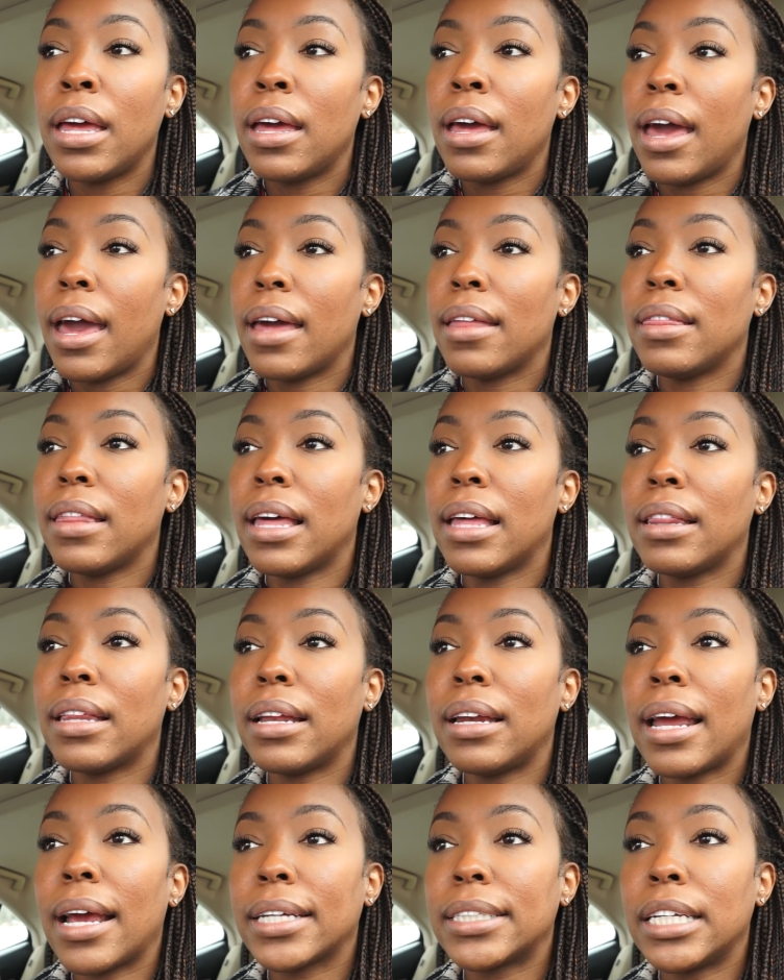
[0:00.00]
And then the
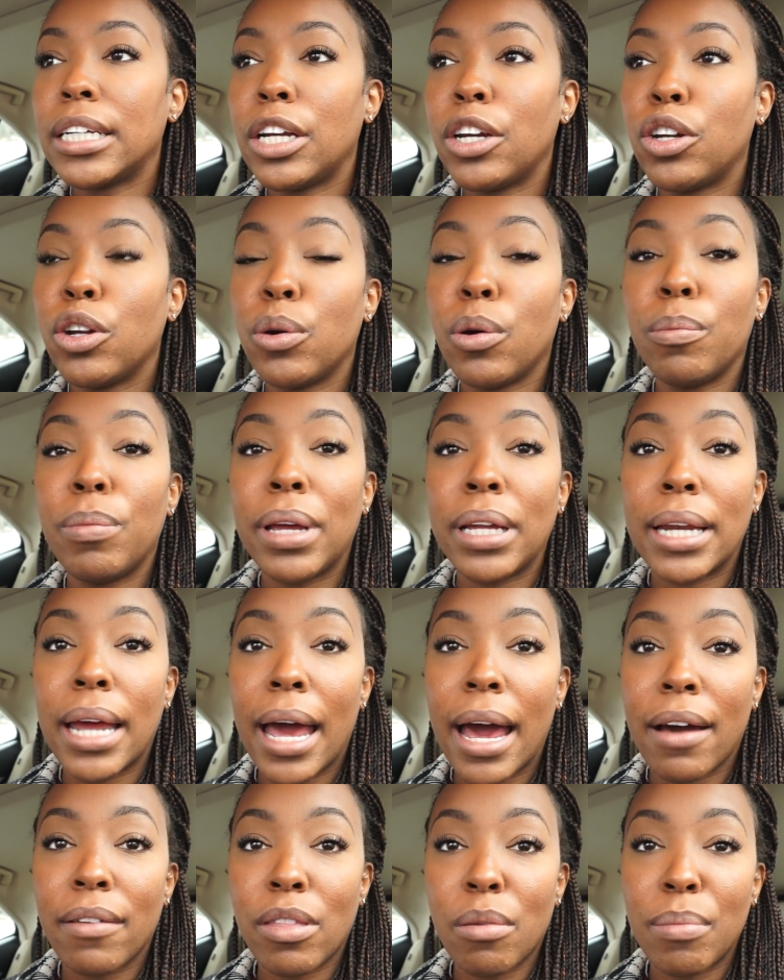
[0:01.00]
next thing to do would be to
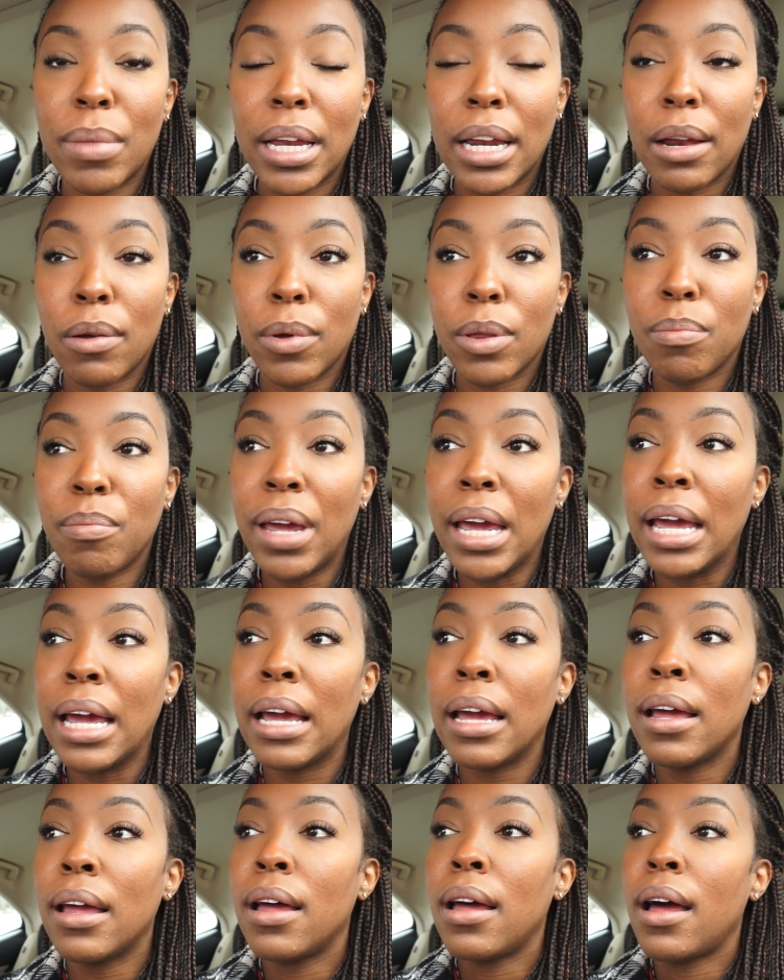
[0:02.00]
have the meeting with me.
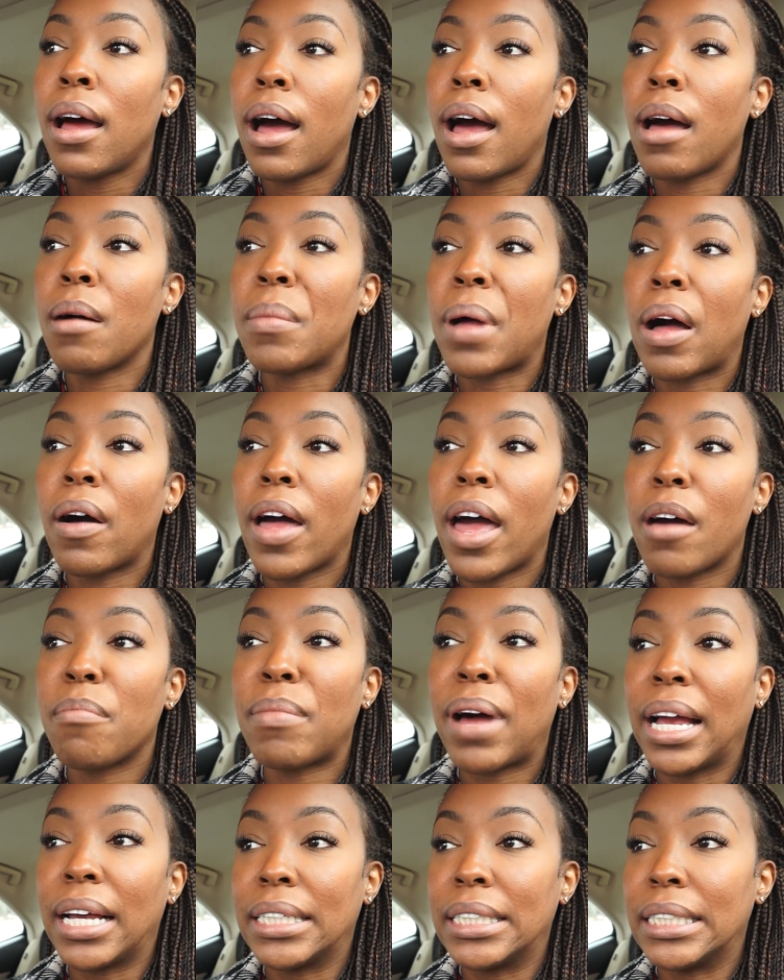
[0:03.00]
I'll have
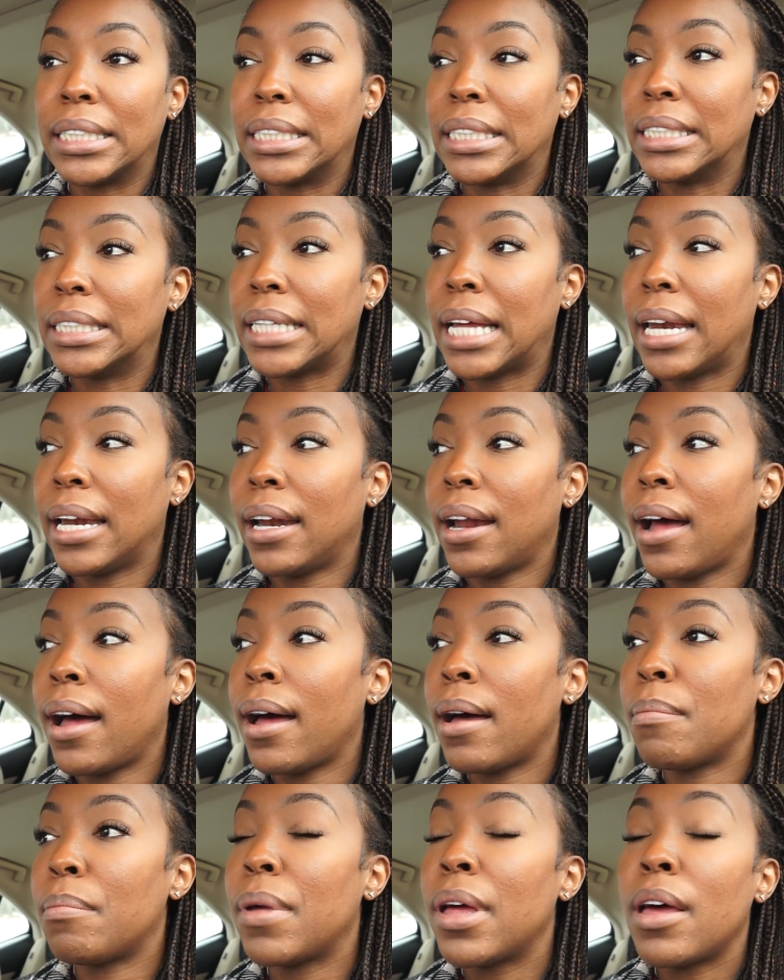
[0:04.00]
my assistant set it
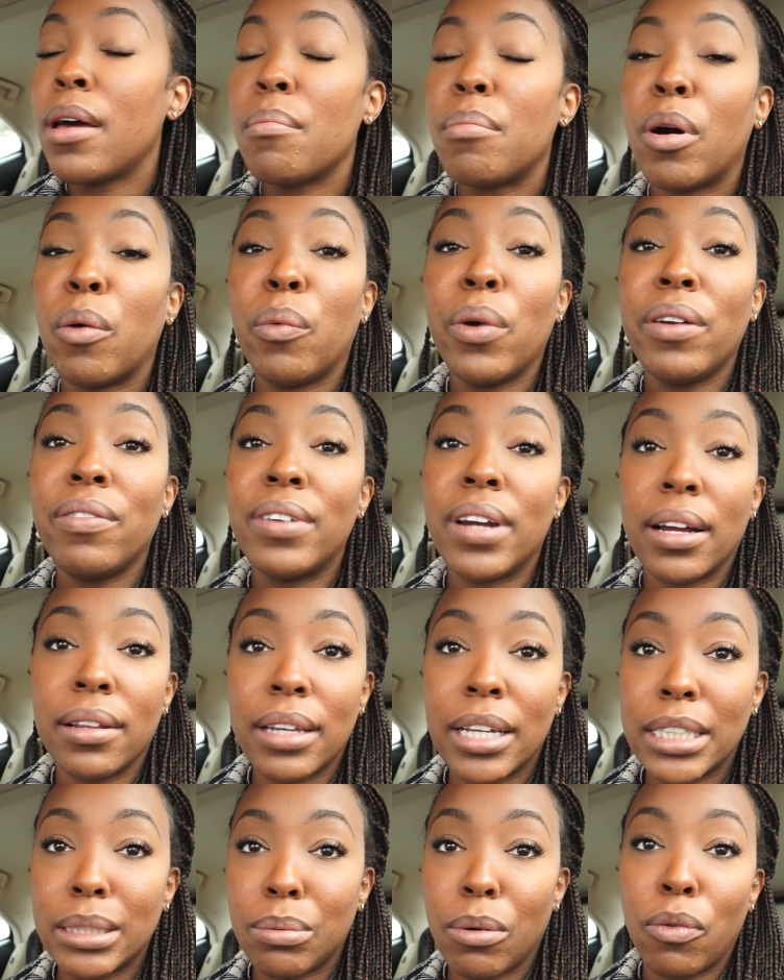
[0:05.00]
up. But we've done
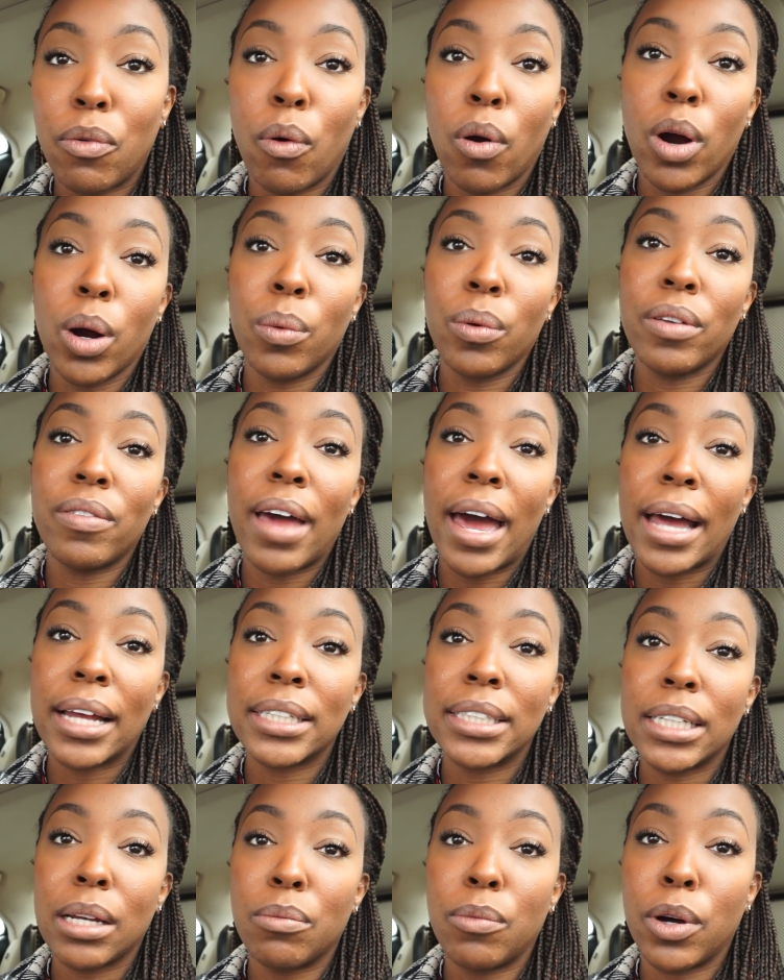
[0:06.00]
this before. We've had
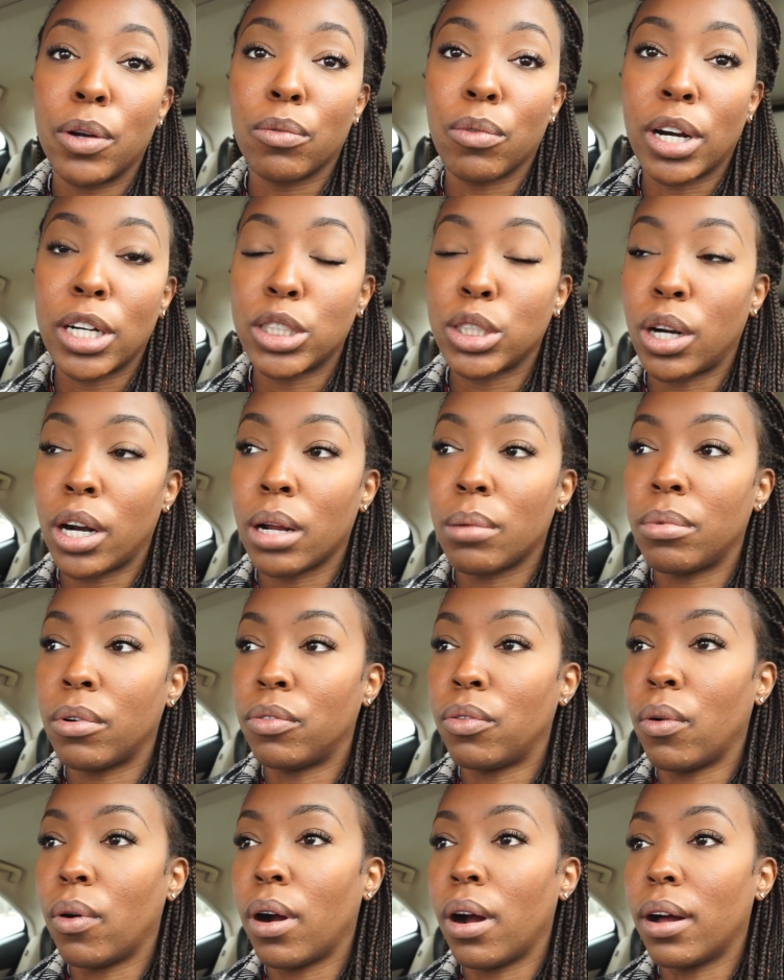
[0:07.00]
someone rush start it
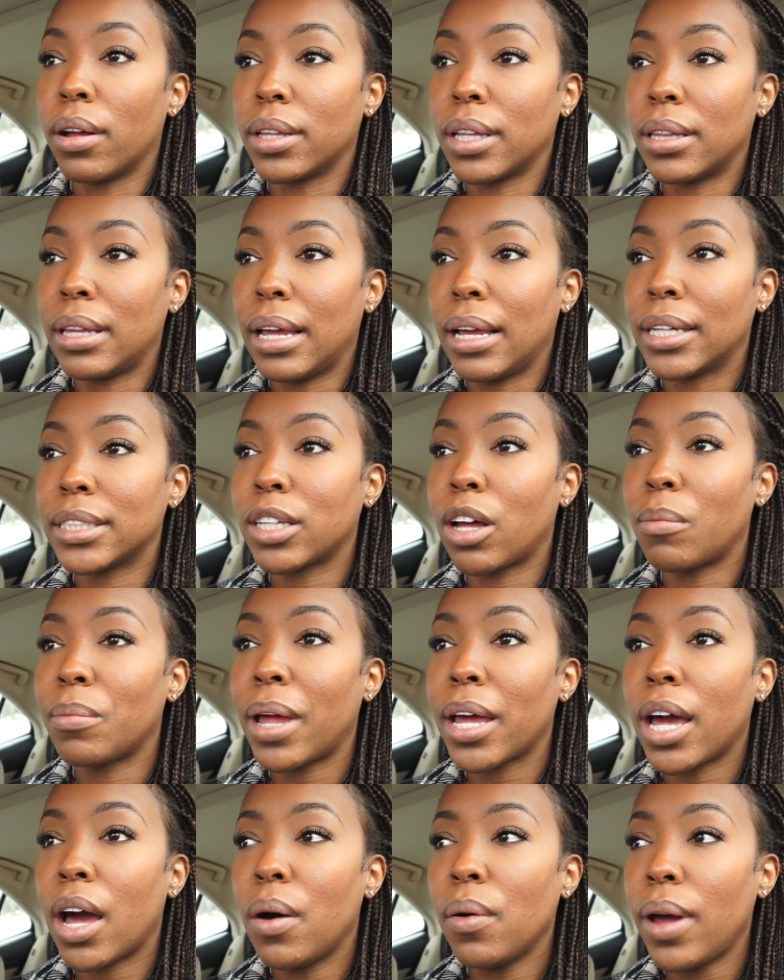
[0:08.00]
before, all the things. So I'm
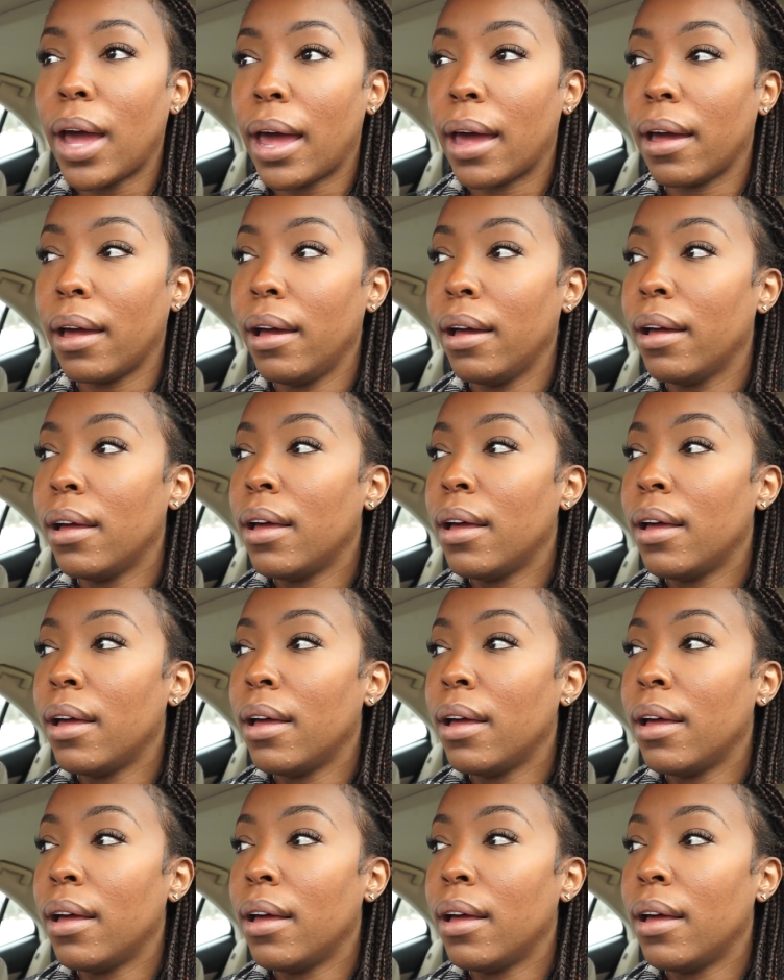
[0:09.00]
like, okay.